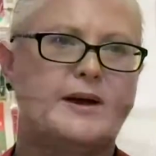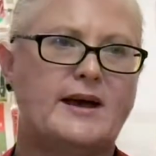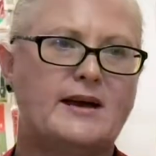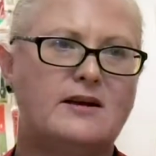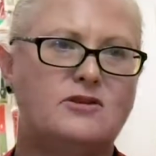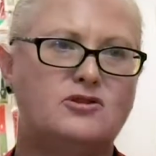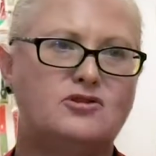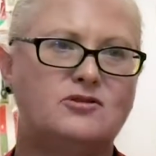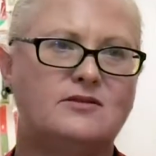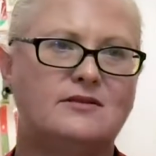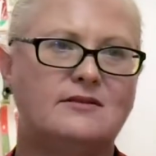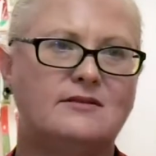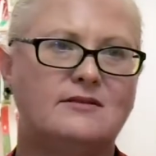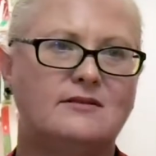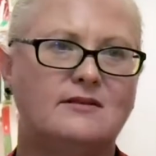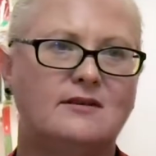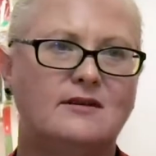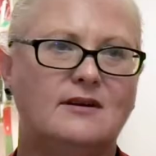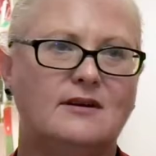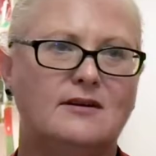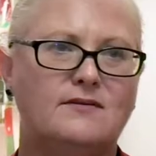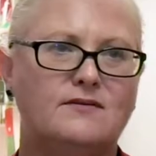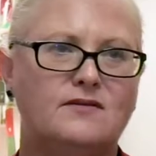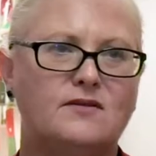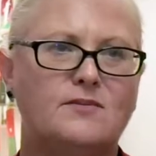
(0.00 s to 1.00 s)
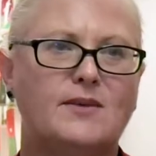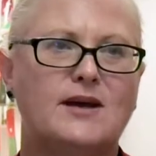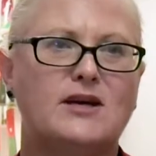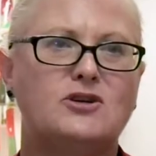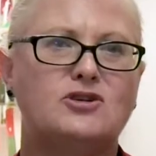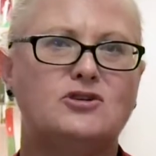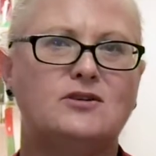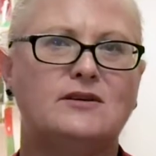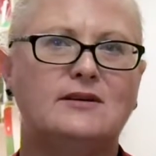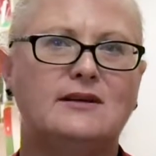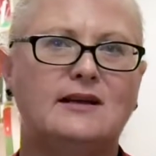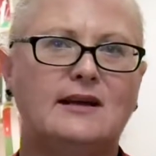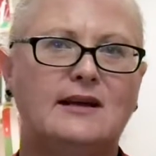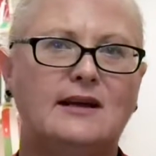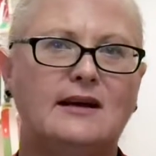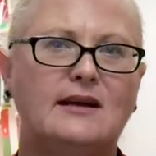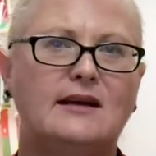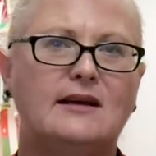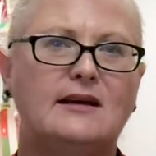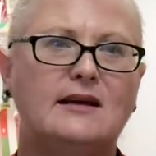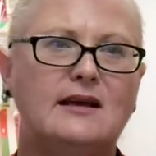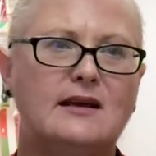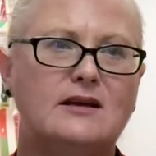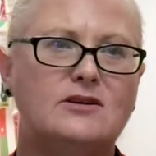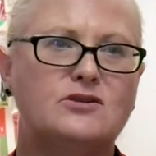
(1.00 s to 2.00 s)
patient information
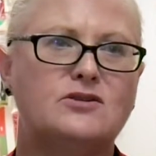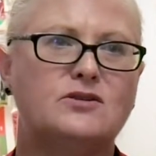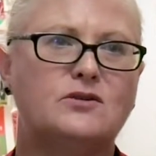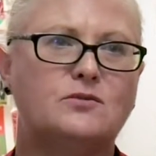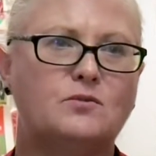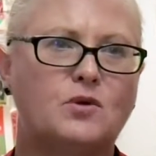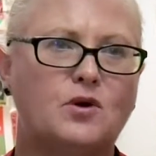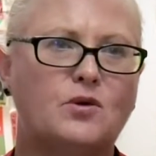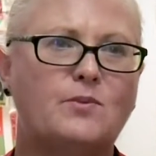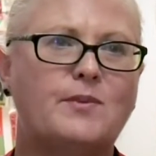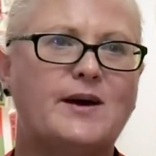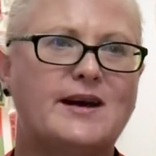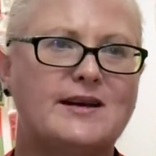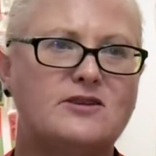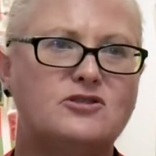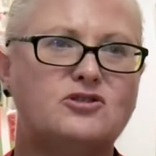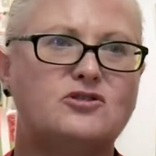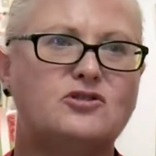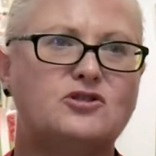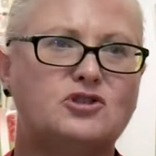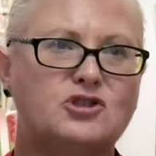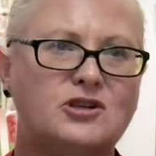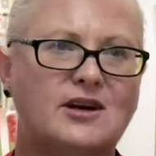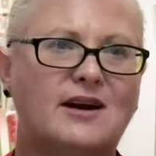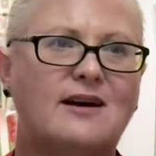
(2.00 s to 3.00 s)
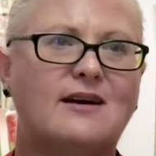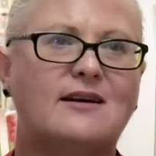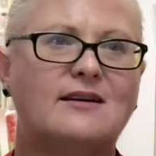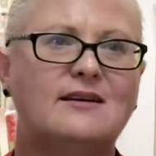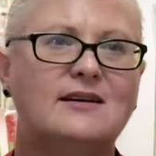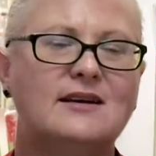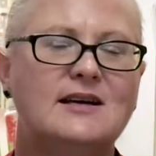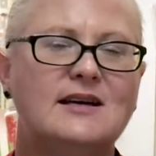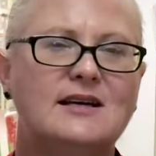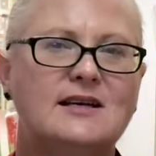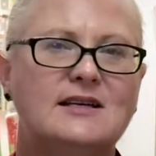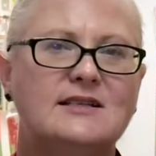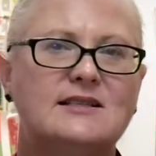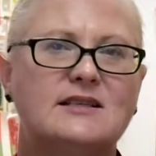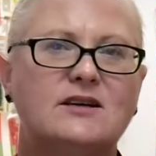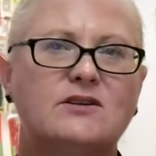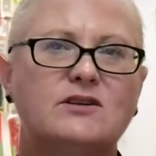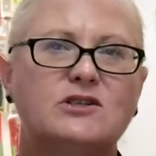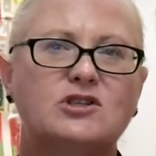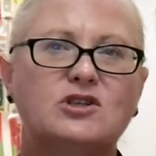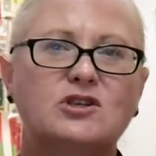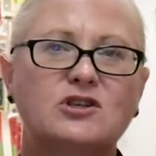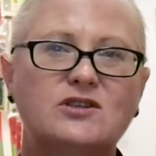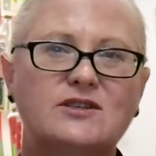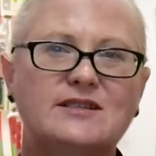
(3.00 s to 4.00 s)
getting into the wrong patient's chart. So
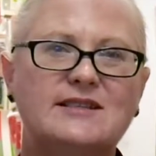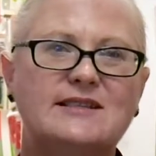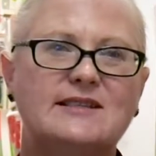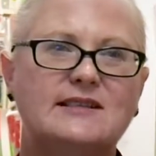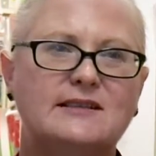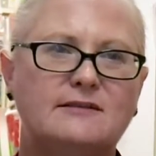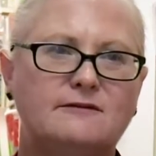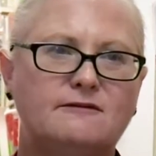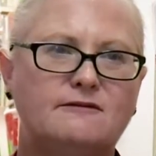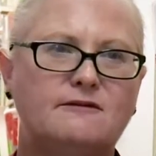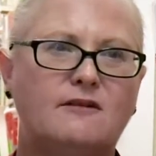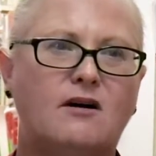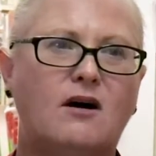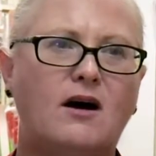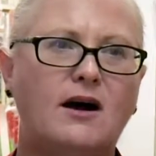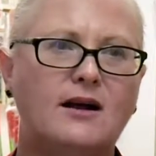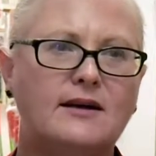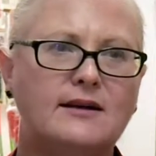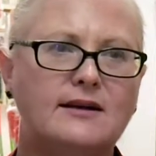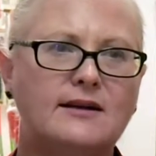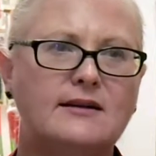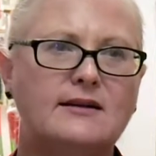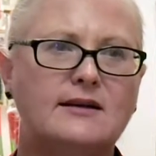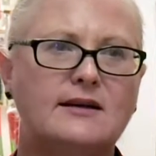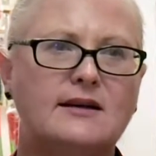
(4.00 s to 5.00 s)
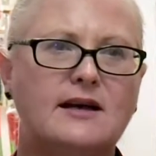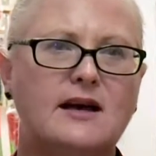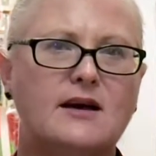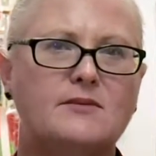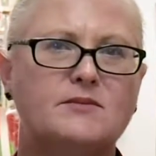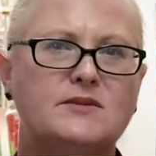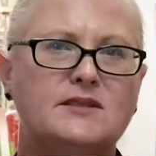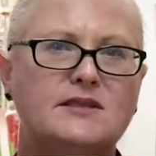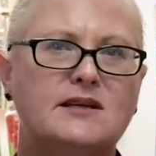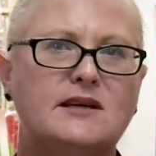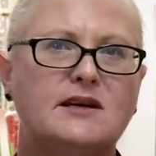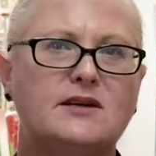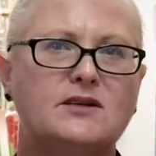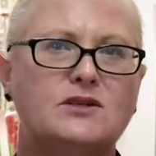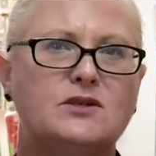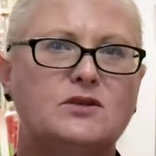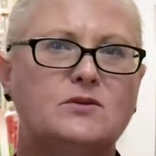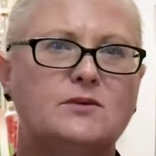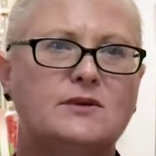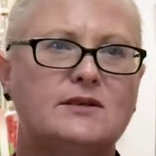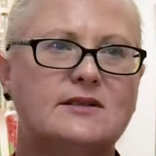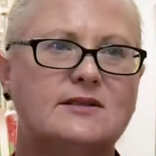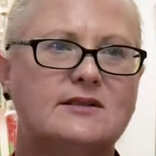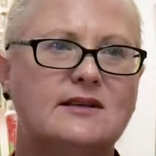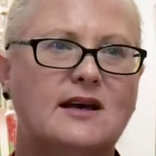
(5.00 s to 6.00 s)
it's loose slip filing that comes down
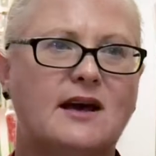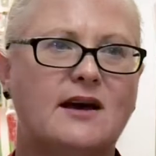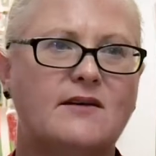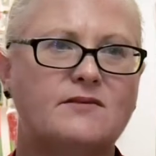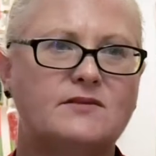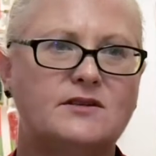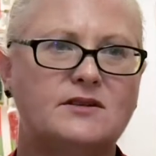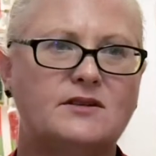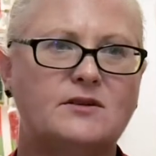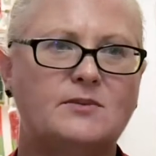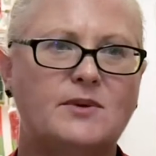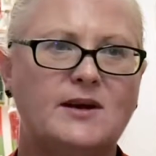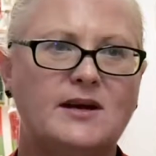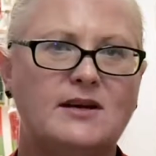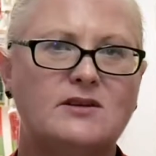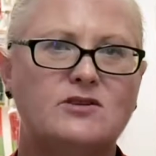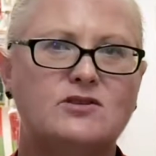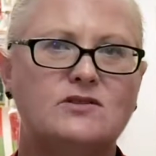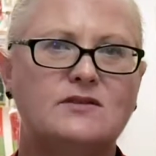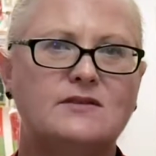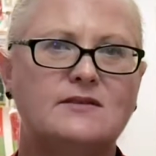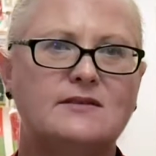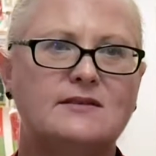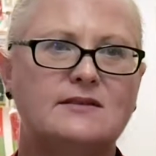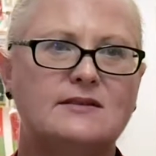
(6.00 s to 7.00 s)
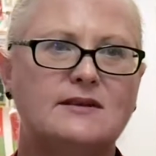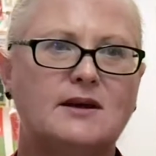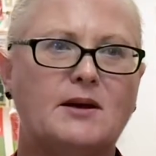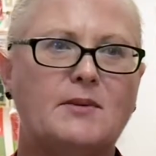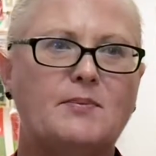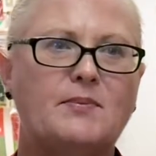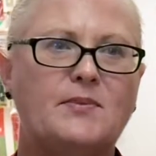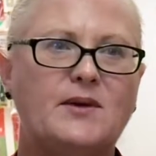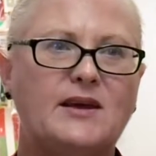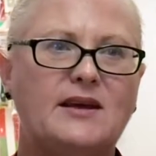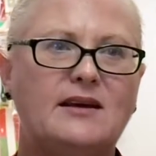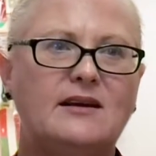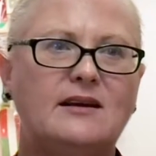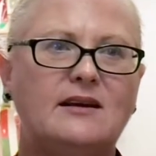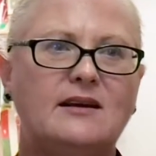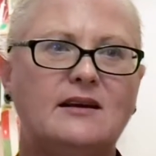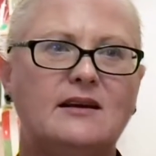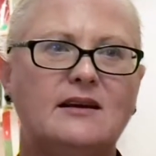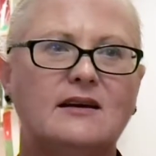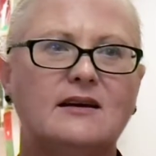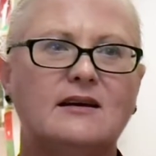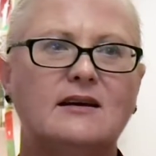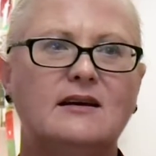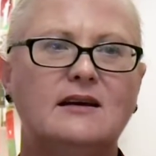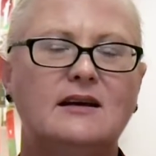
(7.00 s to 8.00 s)
to us after the patient's been
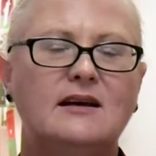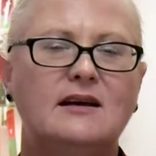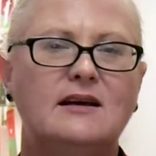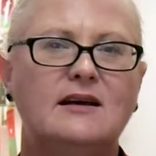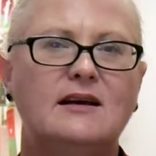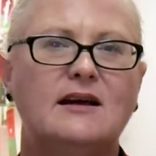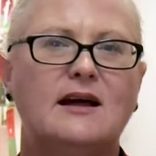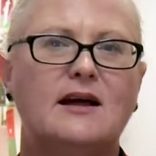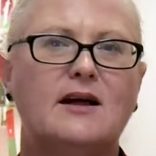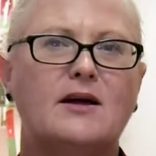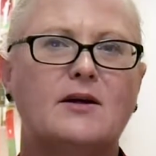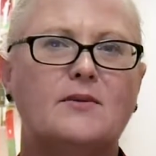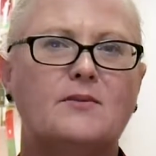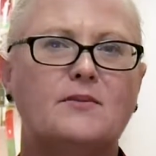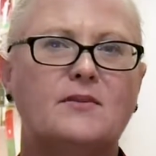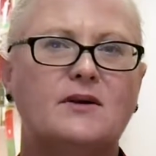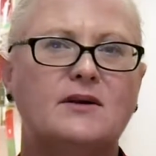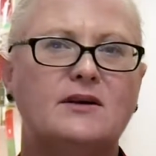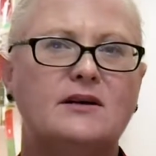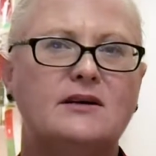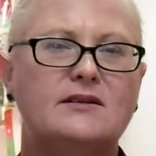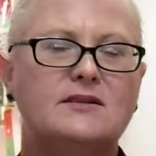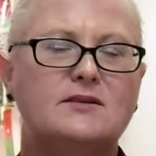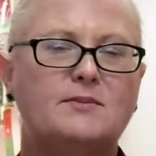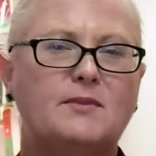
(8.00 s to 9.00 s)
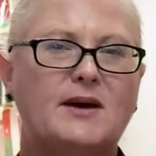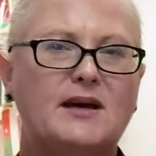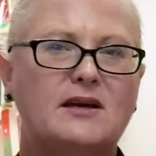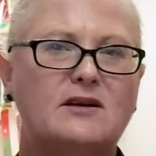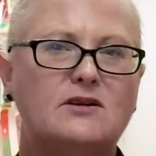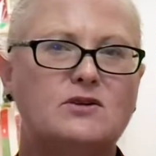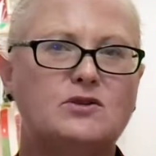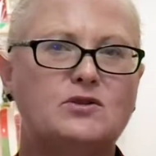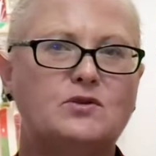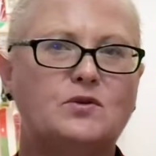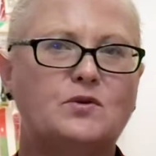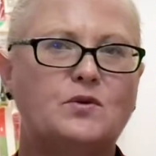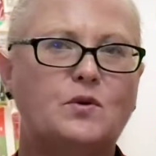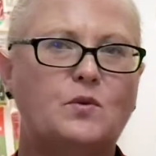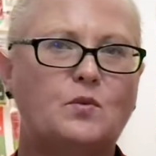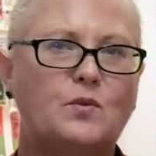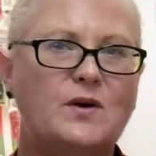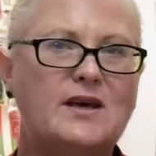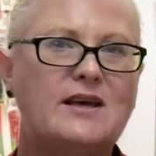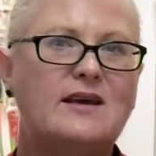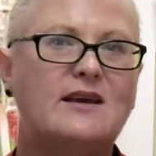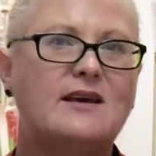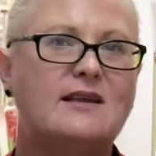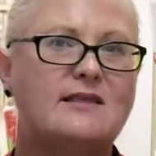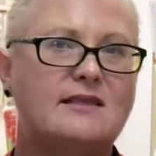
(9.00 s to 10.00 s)
here. It's making sure that
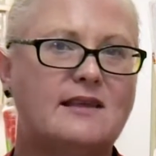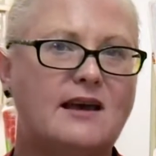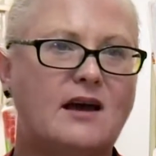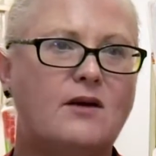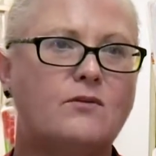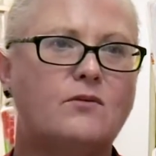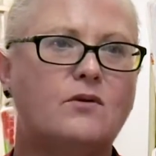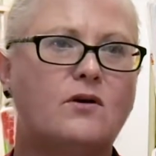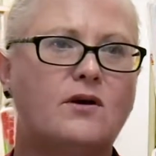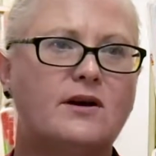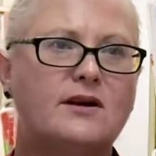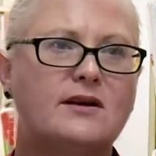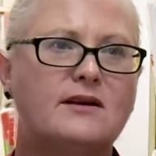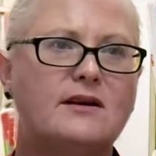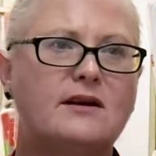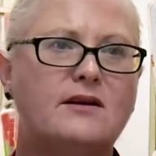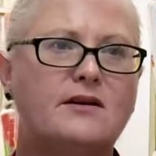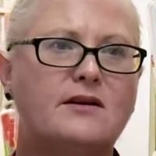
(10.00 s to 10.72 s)
we get that right in